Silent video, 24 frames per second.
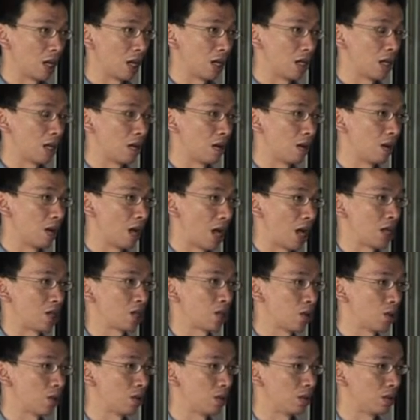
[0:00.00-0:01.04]
and then I
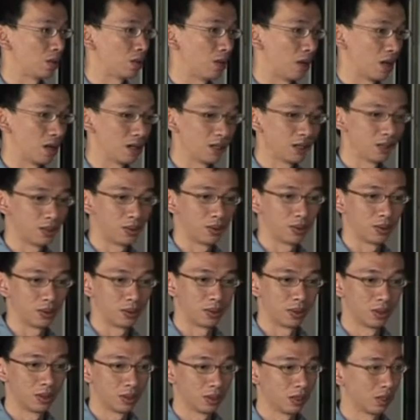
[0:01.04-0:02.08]
show this work
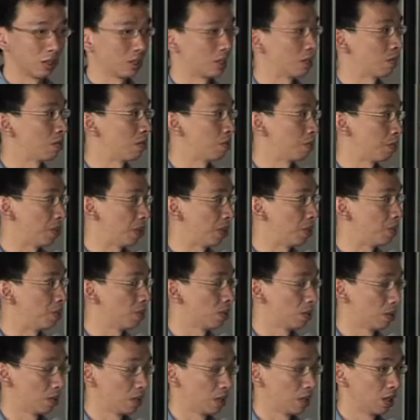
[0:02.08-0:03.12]
to some
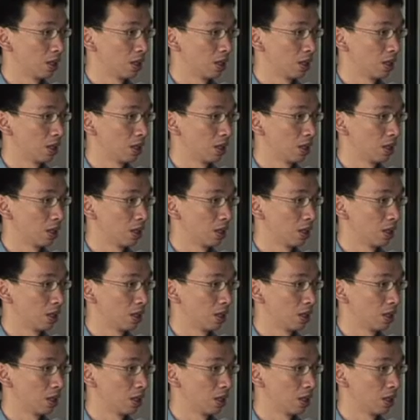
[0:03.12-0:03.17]
people,